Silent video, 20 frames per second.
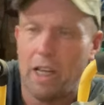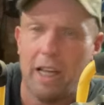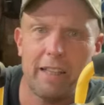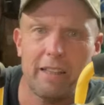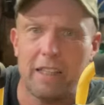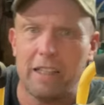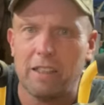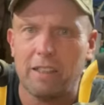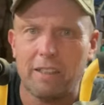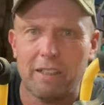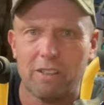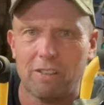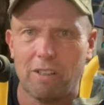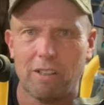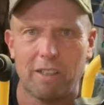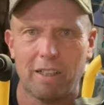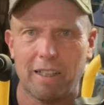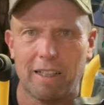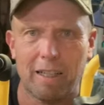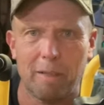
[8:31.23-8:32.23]
And these things aren't
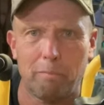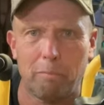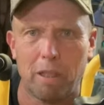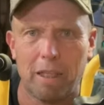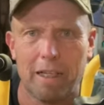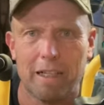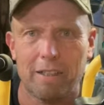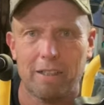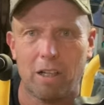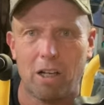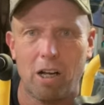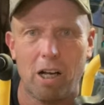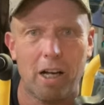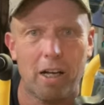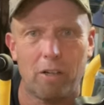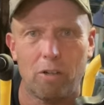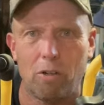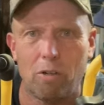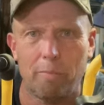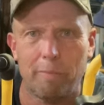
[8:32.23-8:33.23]
going to get blazing hot.
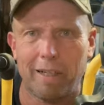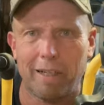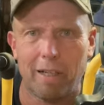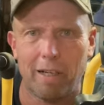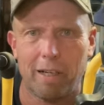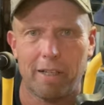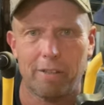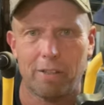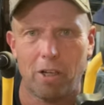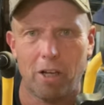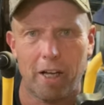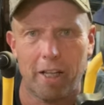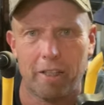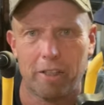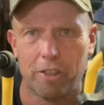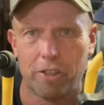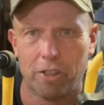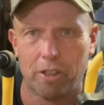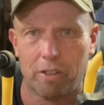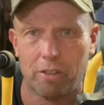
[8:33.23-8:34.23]
Oh my God, the
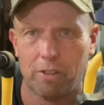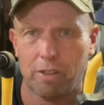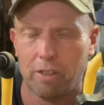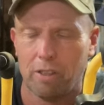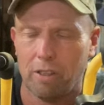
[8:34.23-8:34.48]
halogens.